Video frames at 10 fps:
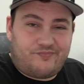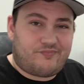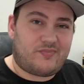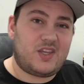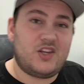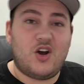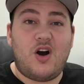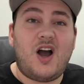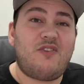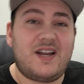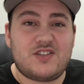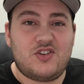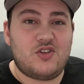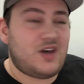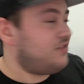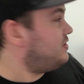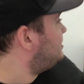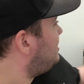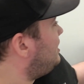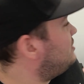You know, I've had to do that.
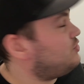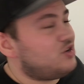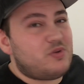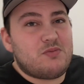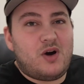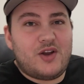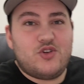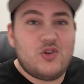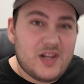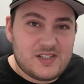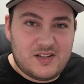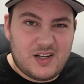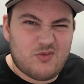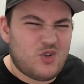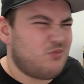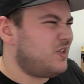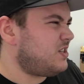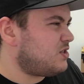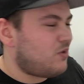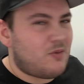This here is going to be my new listening room. This
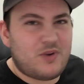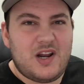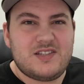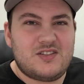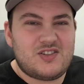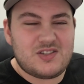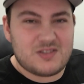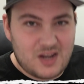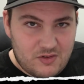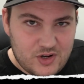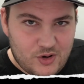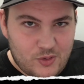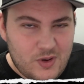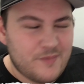is where I'm going to listen to stereo.